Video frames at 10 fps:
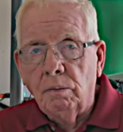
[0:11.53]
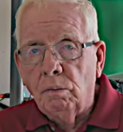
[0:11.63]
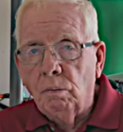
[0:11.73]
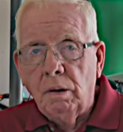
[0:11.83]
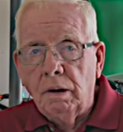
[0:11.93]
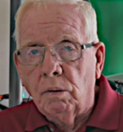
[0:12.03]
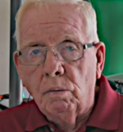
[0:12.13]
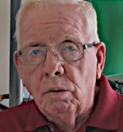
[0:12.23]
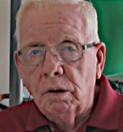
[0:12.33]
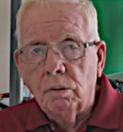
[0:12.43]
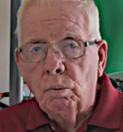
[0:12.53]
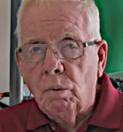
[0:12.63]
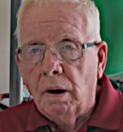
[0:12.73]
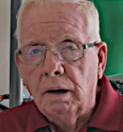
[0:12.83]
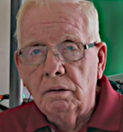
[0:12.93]
what a
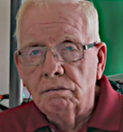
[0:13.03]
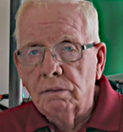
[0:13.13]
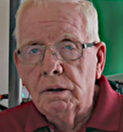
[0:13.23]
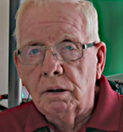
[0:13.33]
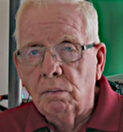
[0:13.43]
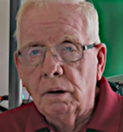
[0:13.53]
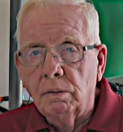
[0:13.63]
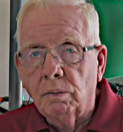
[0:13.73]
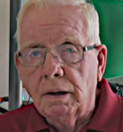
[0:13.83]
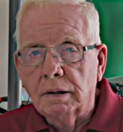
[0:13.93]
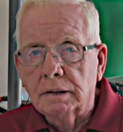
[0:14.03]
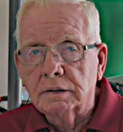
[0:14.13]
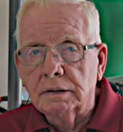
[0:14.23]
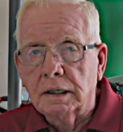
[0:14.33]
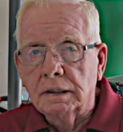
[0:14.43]
worthwhile, really worthwhile
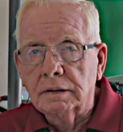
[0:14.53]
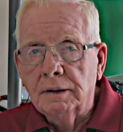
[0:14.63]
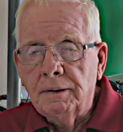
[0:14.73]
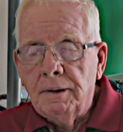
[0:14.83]
exercise.